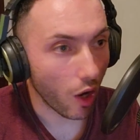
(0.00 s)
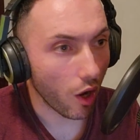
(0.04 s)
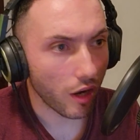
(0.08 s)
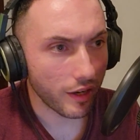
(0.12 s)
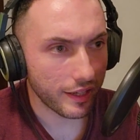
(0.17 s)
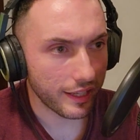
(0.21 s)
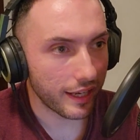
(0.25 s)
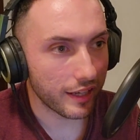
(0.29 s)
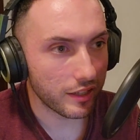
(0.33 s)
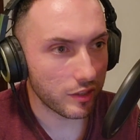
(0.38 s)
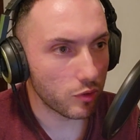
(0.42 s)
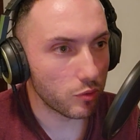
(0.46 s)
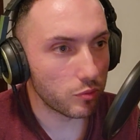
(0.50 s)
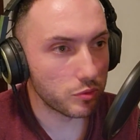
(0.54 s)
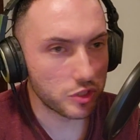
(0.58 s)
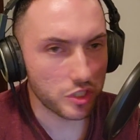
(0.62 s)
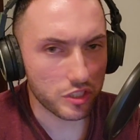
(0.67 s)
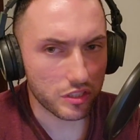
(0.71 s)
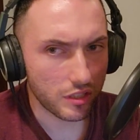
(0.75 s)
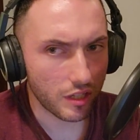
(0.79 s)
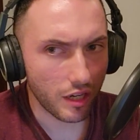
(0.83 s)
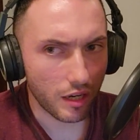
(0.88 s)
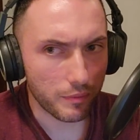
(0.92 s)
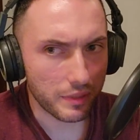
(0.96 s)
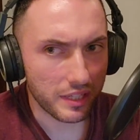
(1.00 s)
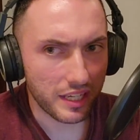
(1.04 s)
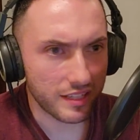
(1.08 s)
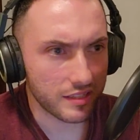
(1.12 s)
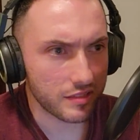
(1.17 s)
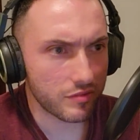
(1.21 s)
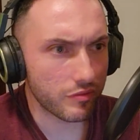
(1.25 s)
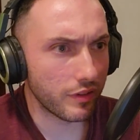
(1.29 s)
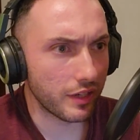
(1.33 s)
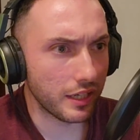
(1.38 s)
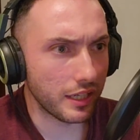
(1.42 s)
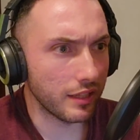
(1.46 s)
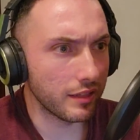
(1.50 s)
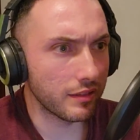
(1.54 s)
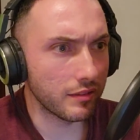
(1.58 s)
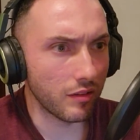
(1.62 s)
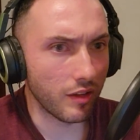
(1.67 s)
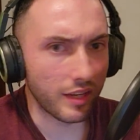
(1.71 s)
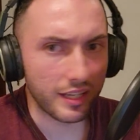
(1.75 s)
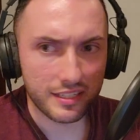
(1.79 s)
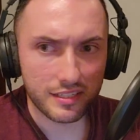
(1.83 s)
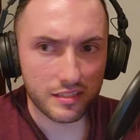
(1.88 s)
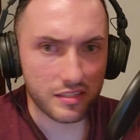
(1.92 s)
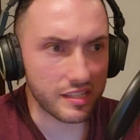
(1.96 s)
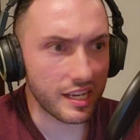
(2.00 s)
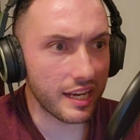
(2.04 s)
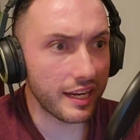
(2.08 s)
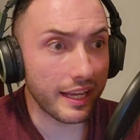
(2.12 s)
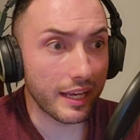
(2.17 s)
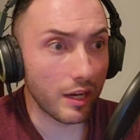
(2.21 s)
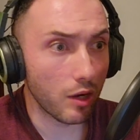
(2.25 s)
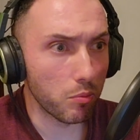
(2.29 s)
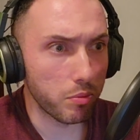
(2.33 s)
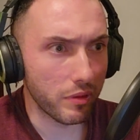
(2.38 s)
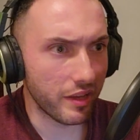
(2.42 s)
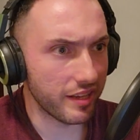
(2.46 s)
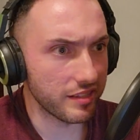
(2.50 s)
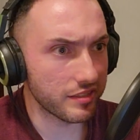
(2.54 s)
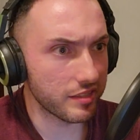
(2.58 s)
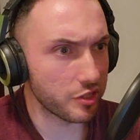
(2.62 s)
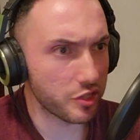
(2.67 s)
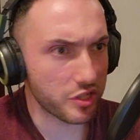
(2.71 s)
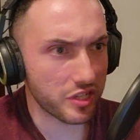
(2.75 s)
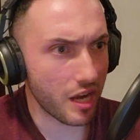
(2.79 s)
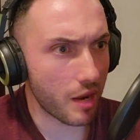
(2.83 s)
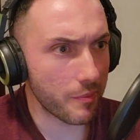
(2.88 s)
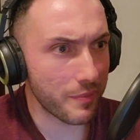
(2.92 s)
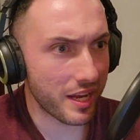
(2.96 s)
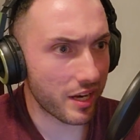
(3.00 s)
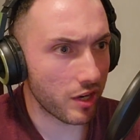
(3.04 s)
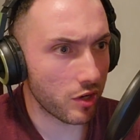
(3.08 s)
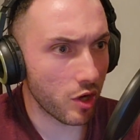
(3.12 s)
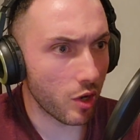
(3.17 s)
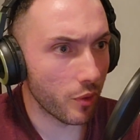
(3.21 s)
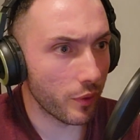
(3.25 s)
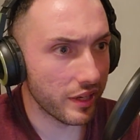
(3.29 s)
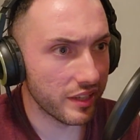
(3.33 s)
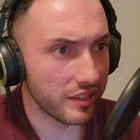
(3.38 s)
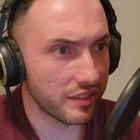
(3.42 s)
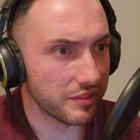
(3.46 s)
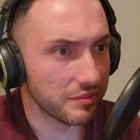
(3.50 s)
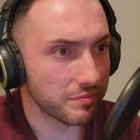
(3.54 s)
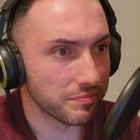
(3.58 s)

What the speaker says: Oh, yeah. You'll just come against fucking like CDL players that just come out of nowhere.